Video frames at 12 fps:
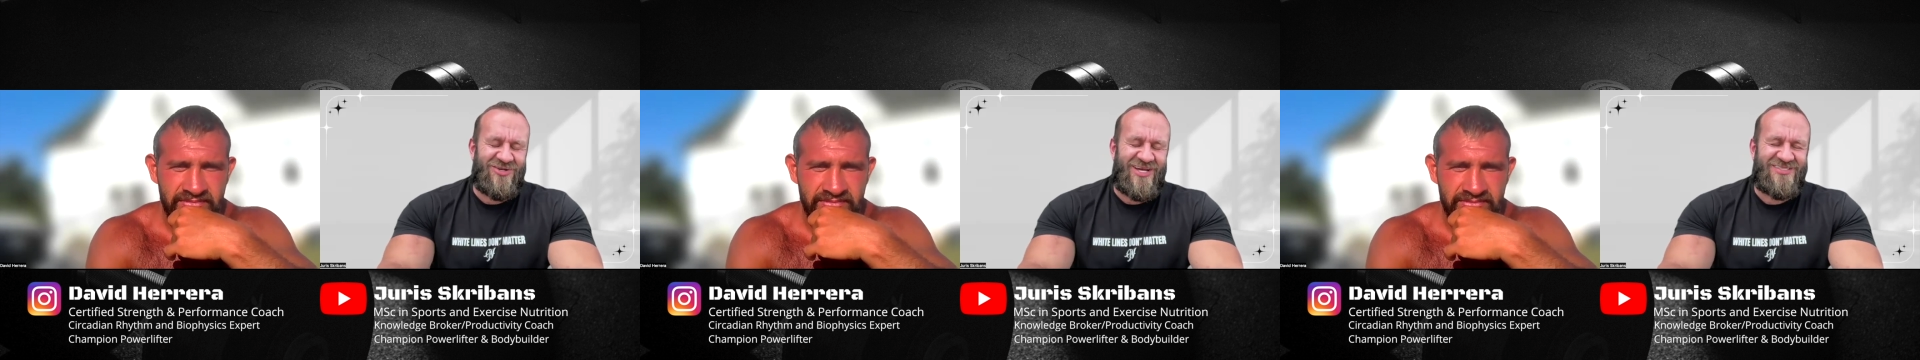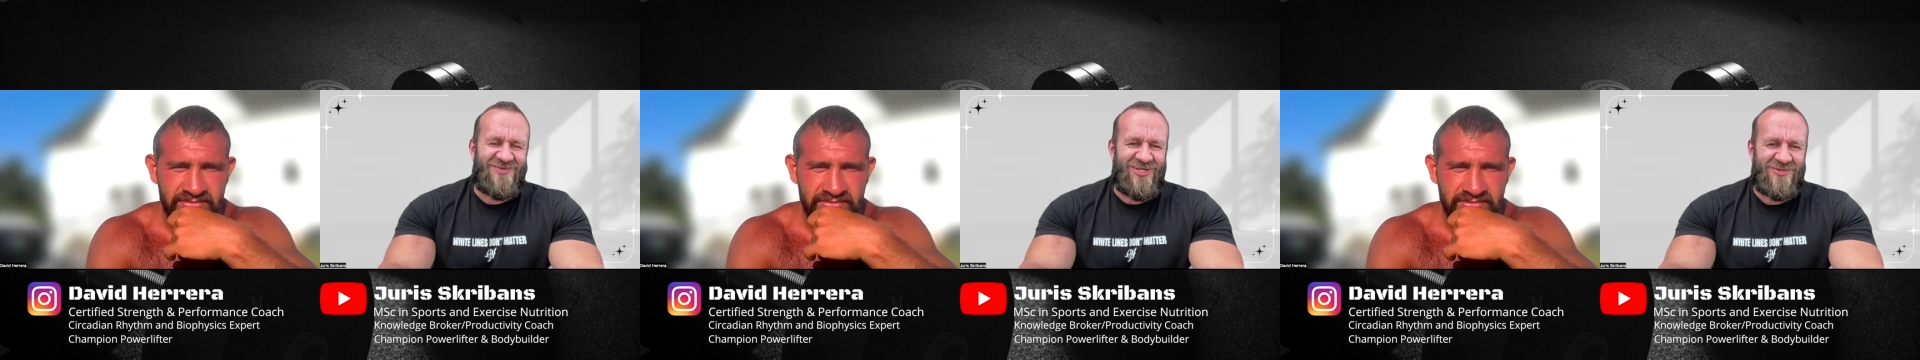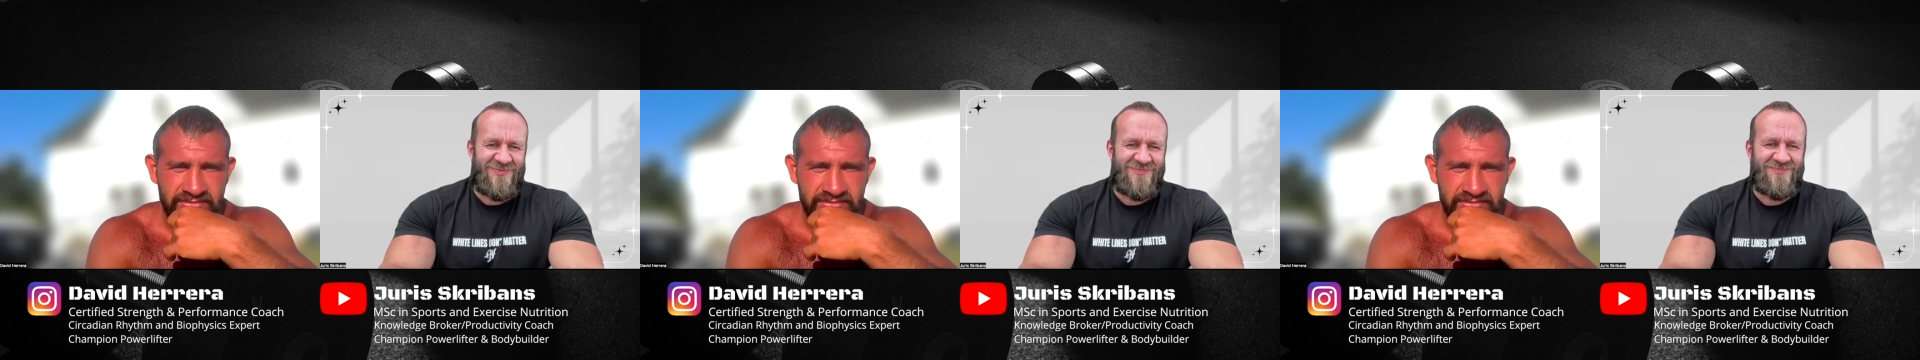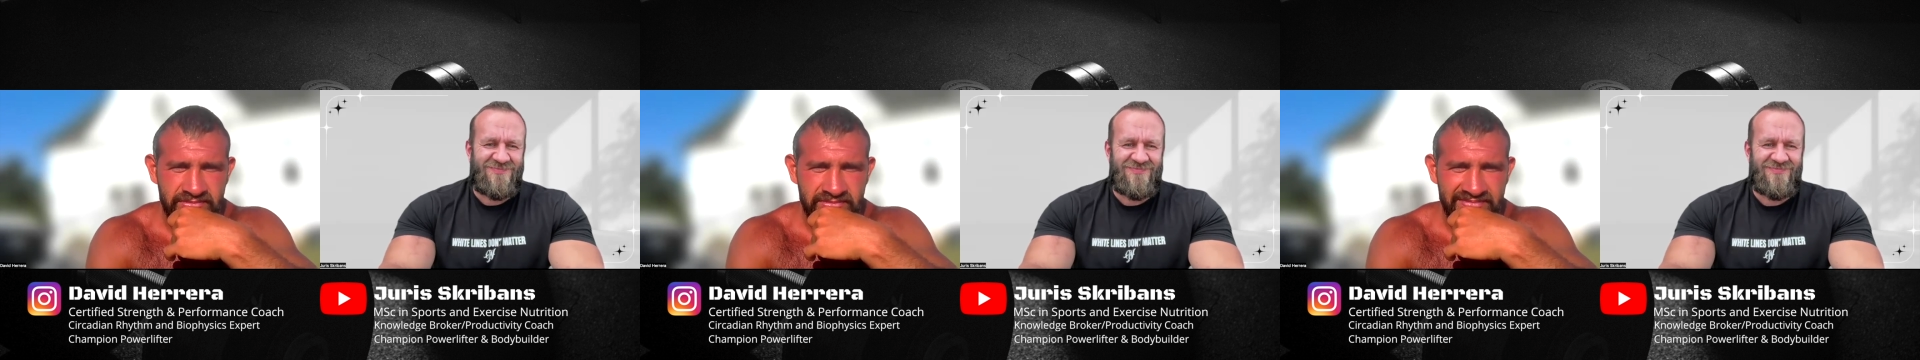Speaker 1: next video.
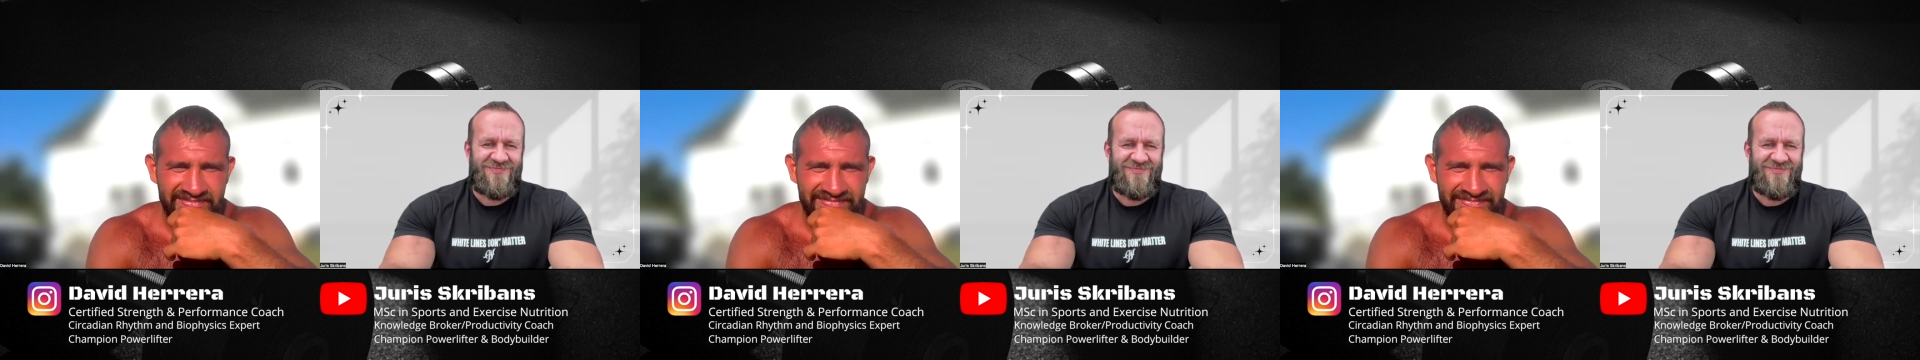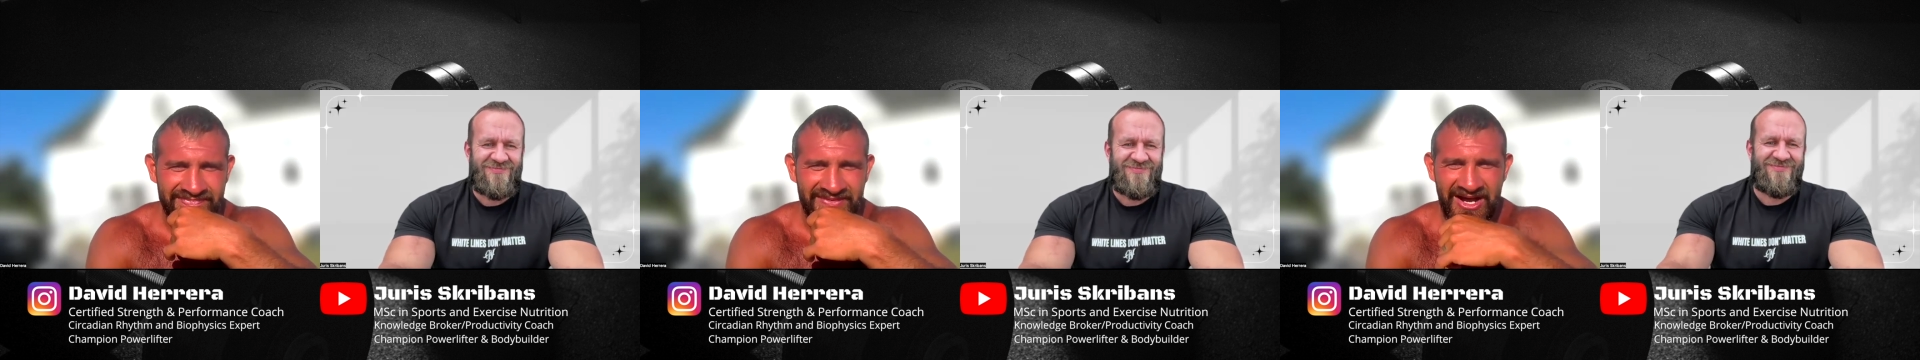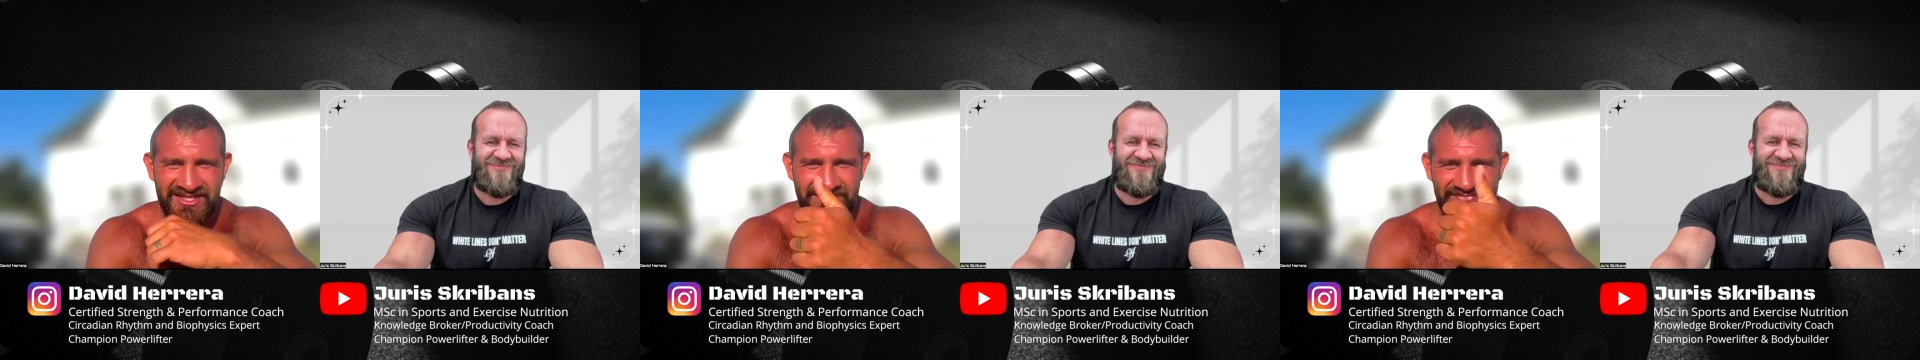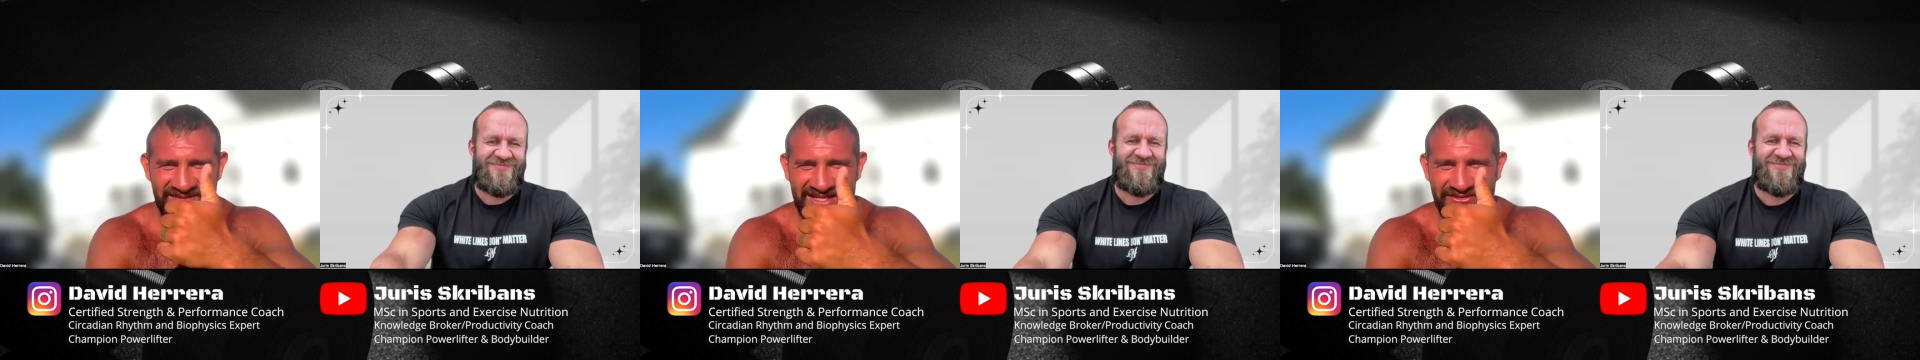
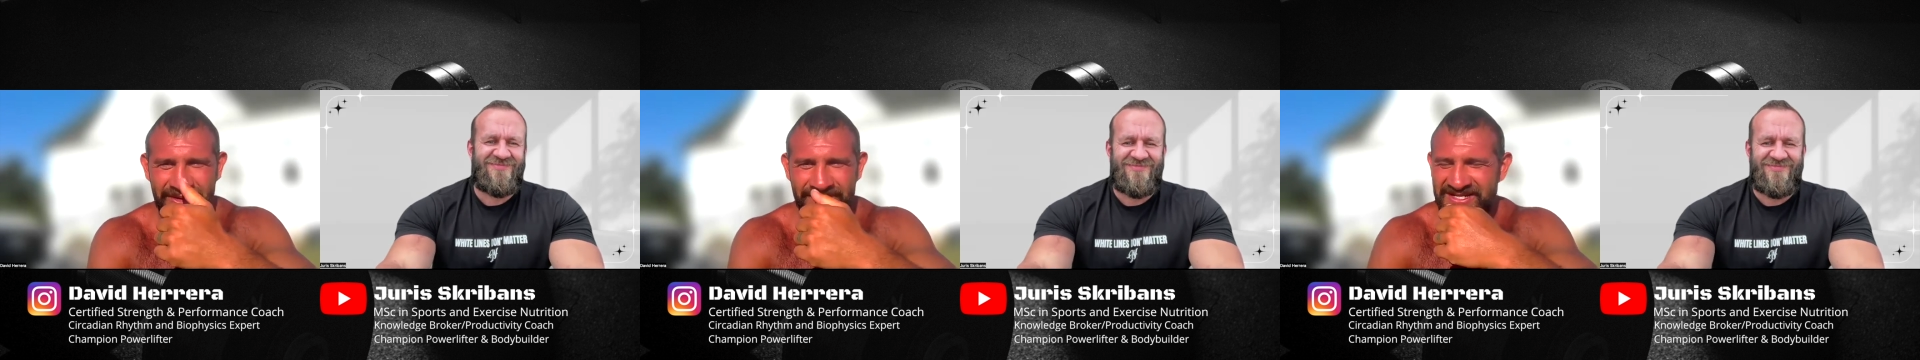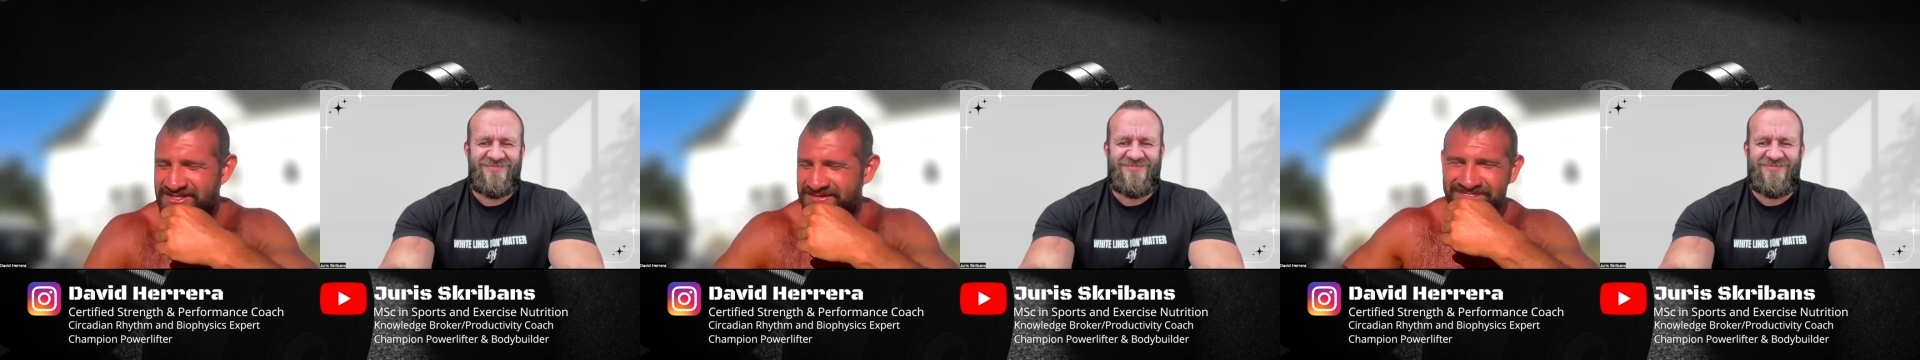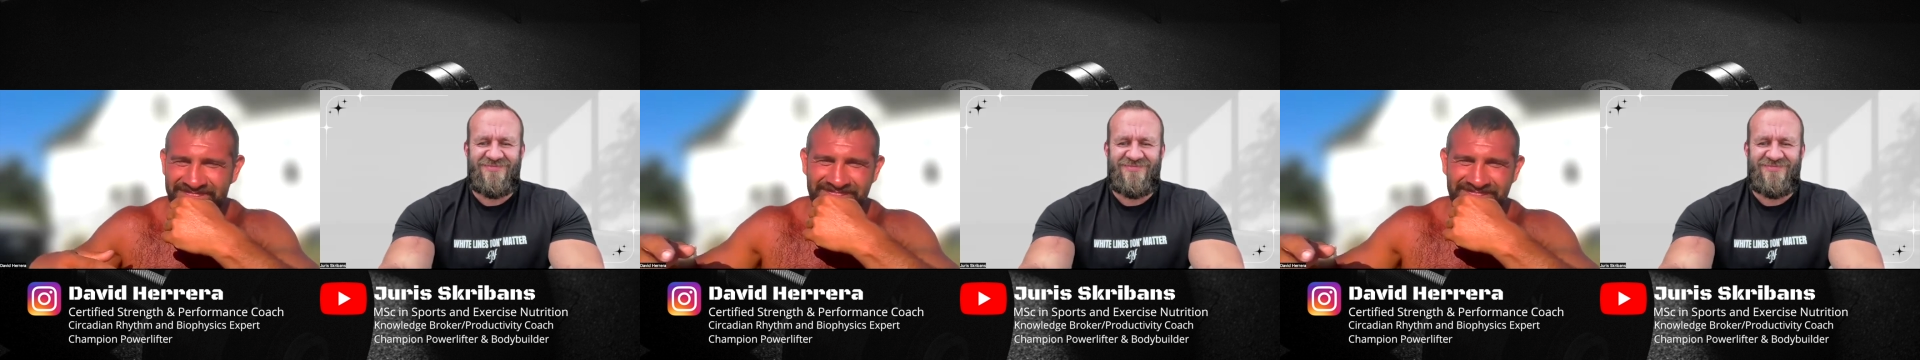
Speaker 2: Awesome. Thank you very much.